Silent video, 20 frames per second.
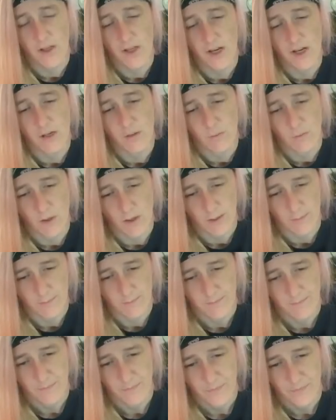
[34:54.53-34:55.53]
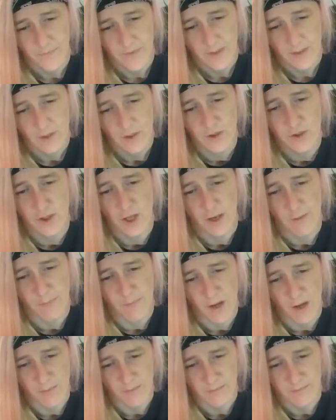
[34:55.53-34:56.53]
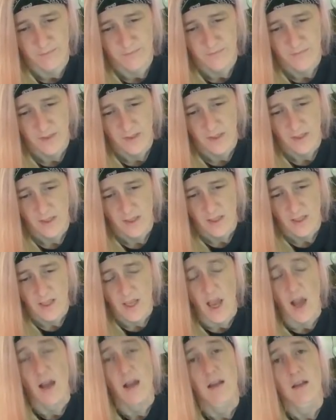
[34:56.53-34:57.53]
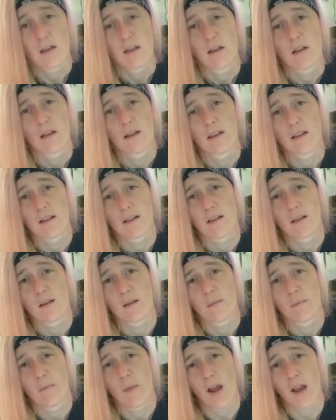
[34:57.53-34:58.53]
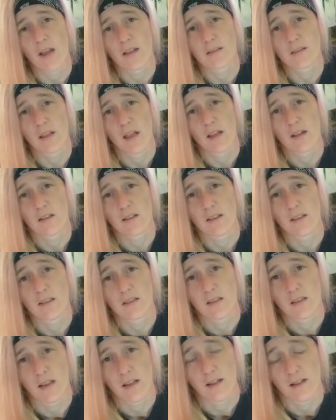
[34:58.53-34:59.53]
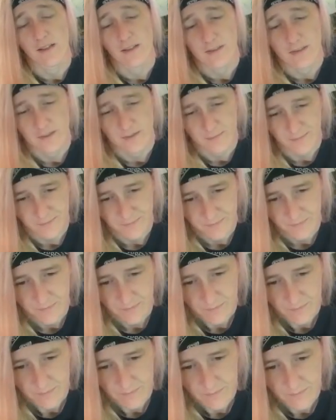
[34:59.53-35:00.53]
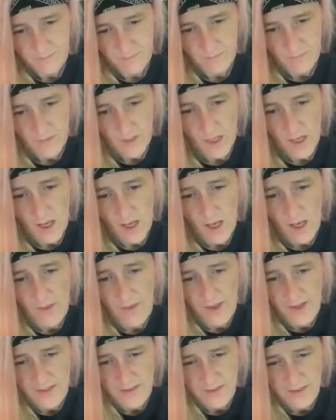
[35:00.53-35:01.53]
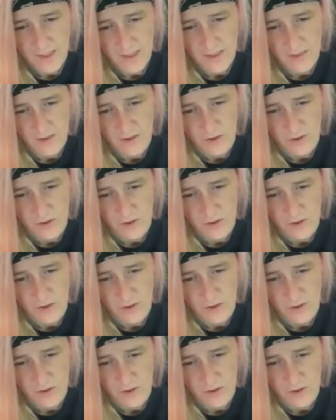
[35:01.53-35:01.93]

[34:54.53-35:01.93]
it ate a worm. Good job, Mom. Yeah. My axolotl is hilarious. The ACA is